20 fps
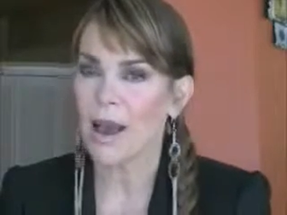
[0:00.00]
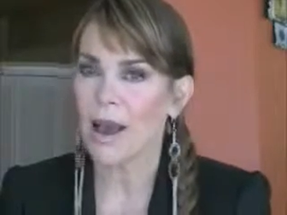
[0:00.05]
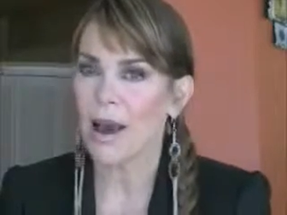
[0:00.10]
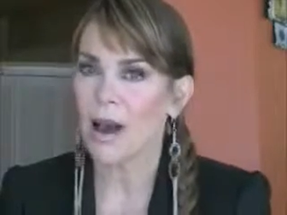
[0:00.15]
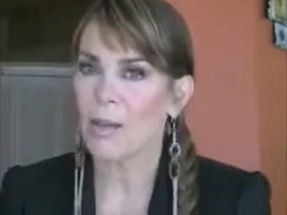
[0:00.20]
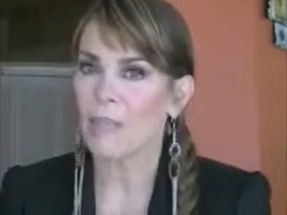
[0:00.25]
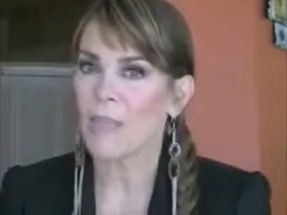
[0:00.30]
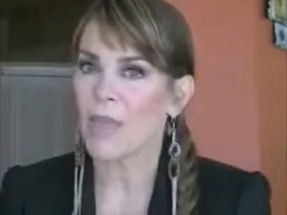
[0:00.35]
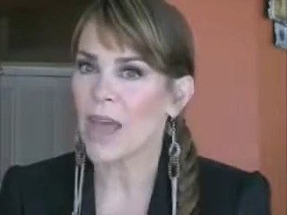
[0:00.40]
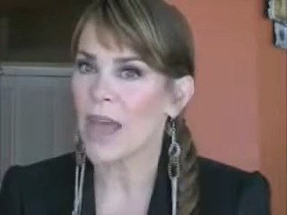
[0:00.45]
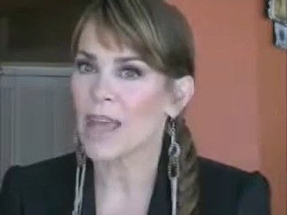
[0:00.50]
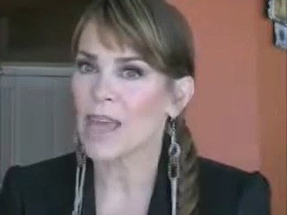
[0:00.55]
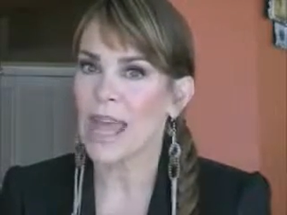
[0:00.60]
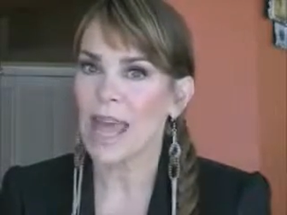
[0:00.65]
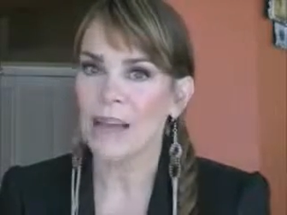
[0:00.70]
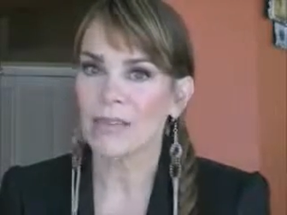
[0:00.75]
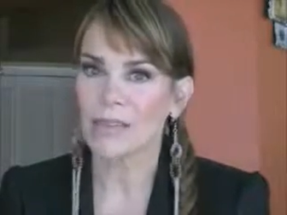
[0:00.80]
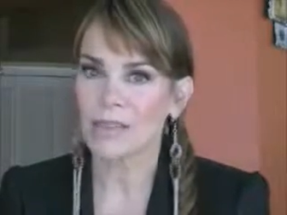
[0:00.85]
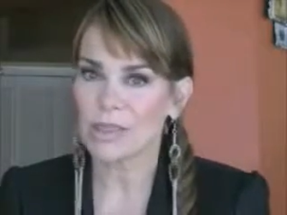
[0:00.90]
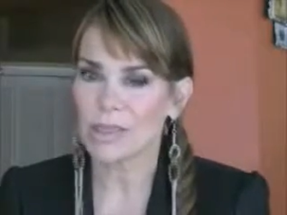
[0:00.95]
I
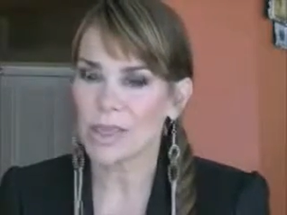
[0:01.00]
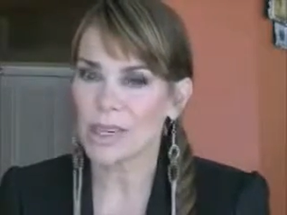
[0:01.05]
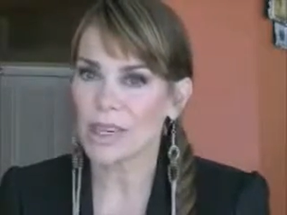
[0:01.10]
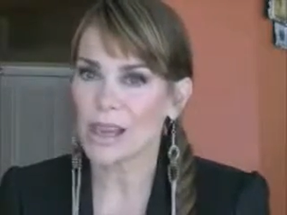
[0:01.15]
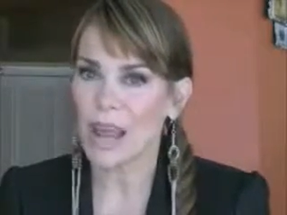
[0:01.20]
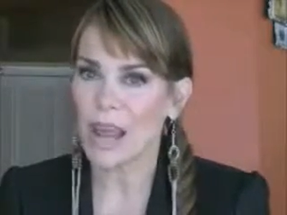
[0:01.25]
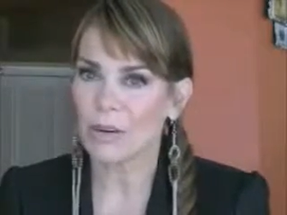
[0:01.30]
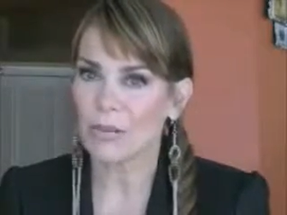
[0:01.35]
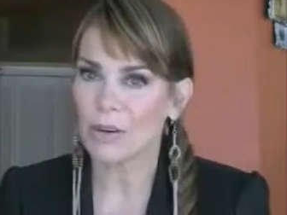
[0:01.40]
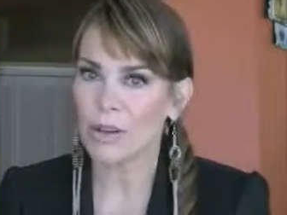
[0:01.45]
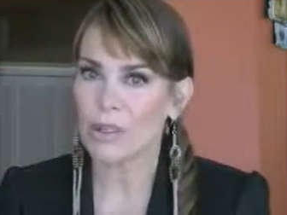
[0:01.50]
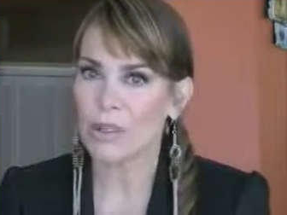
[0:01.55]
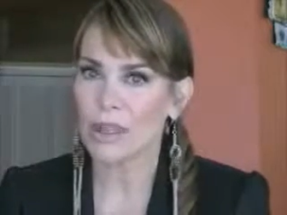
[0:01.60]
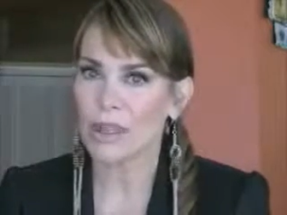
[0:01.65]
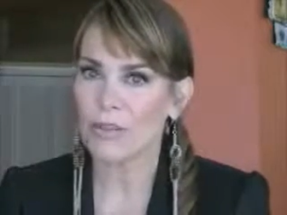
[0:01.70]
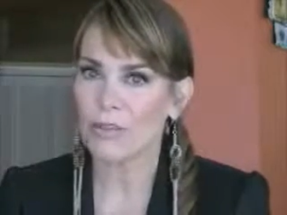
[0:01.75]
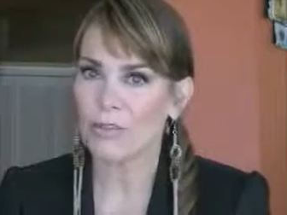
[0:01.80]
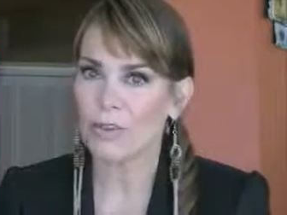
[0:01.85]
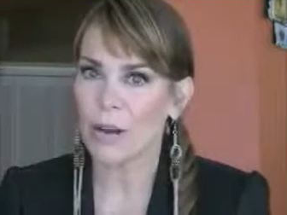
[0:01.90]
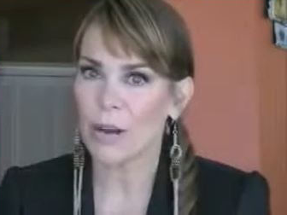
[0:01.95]
have seen
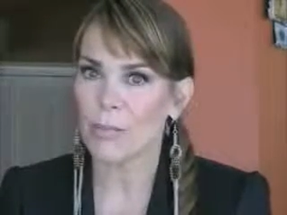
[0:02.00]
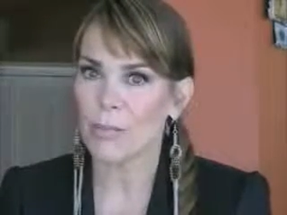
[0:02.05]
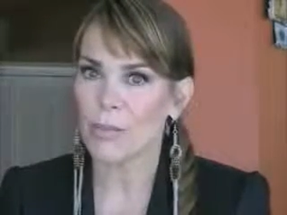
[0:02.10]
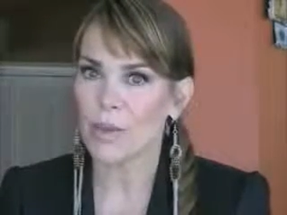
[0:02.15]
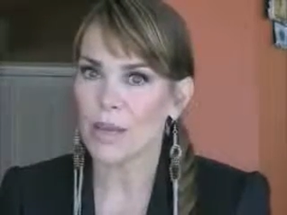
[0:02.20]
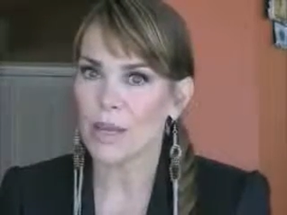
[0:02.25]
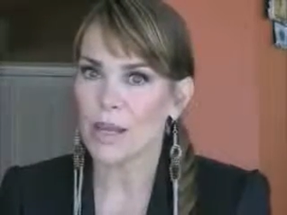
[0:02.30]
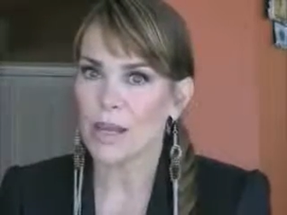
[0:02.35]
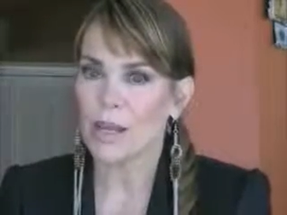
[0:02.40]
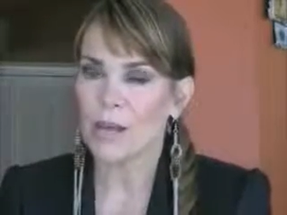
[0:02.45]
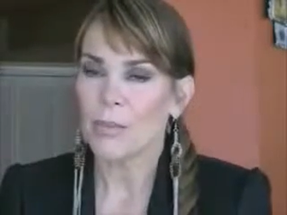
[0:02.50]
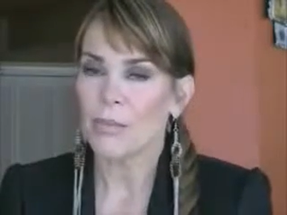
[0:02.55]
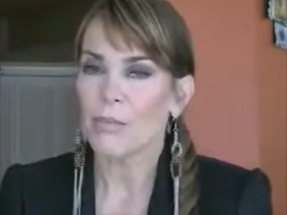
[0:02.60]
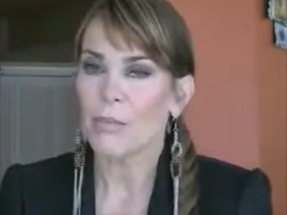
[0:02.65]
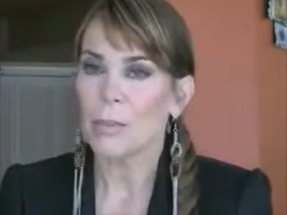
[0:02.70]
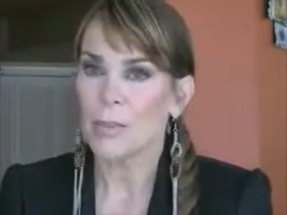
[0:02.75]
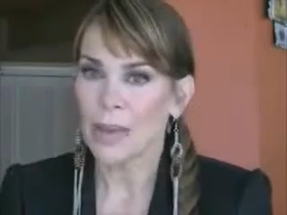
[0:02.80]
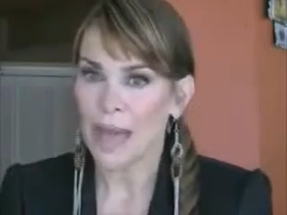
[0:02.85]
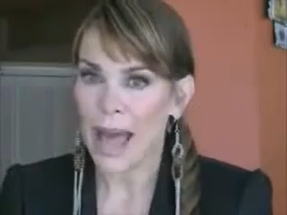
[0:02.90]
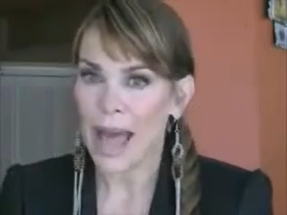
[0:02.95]
everything from
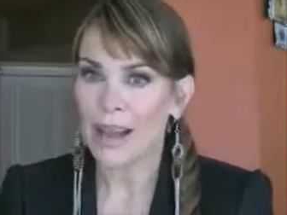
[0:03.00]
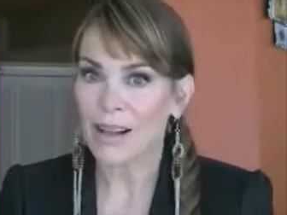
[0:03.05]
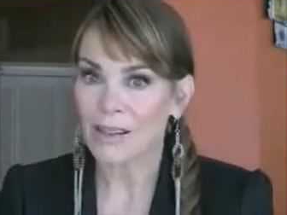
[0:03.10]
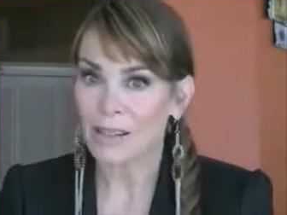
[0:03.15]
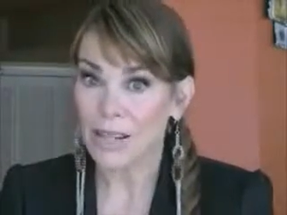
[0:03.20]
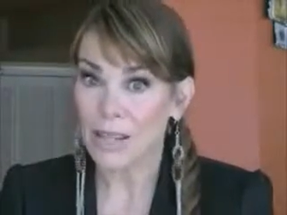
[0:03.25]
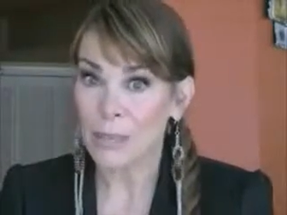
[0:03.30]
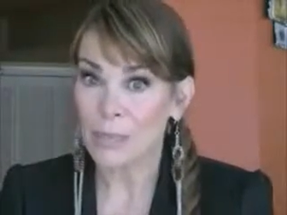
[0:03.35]
black